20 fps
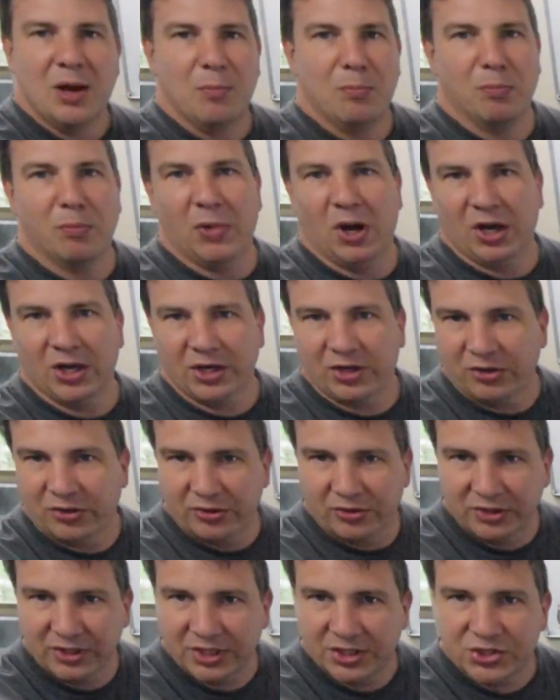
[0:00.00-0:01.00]

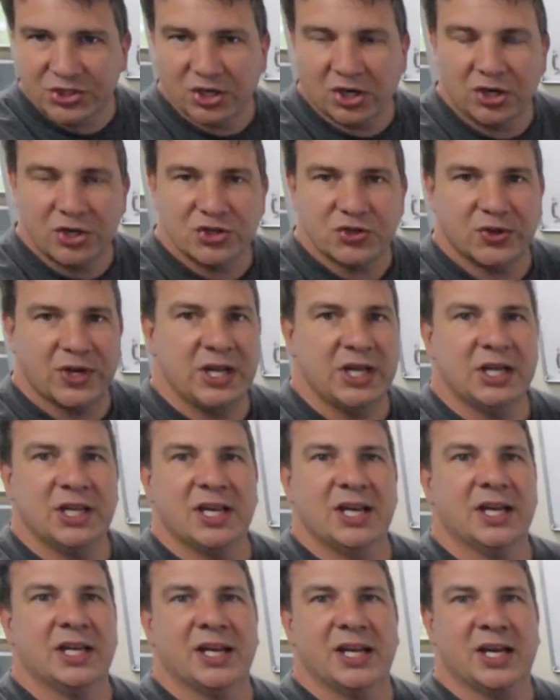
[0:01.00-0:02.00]
monitoring the charge rate,
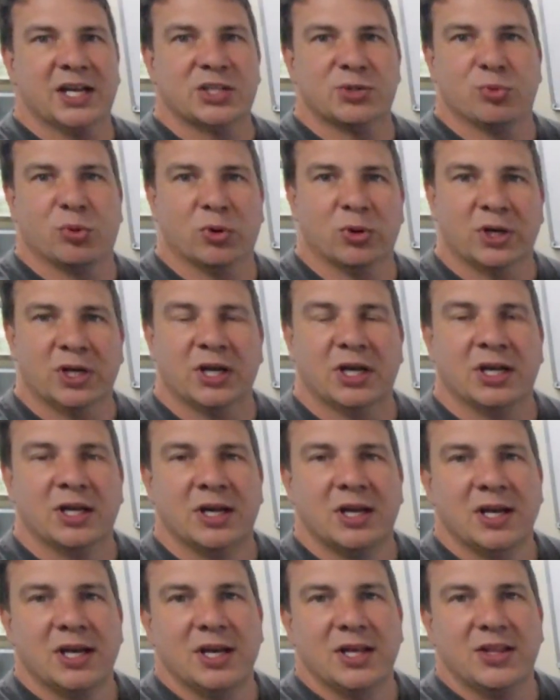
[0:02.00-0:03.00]
and exporting
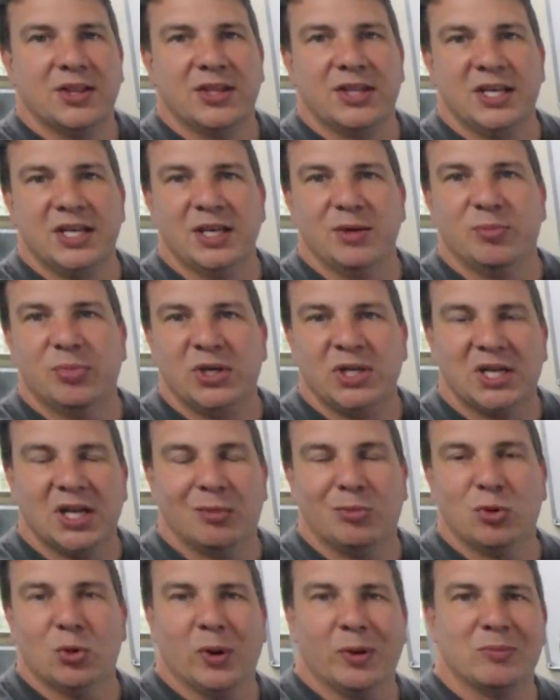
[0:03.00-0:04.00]
the
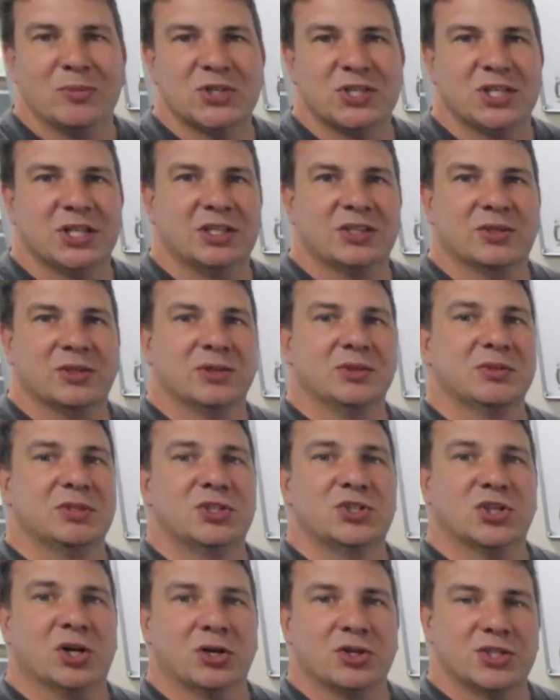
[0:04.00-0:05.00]
PWM signal
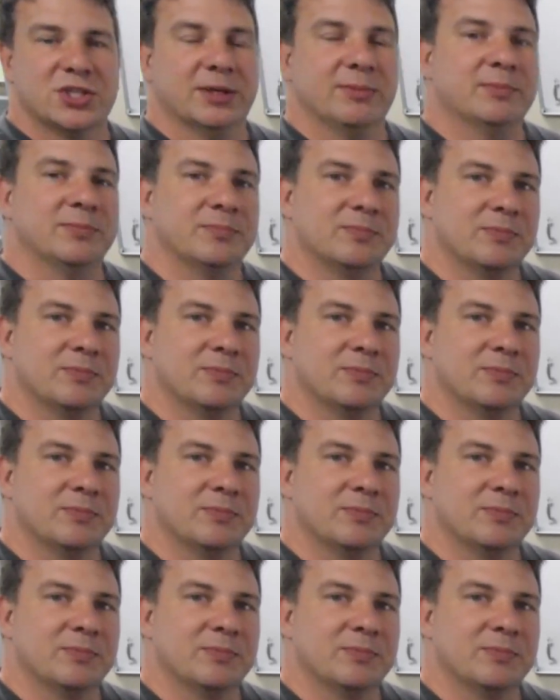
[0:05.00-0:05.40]
to charge them.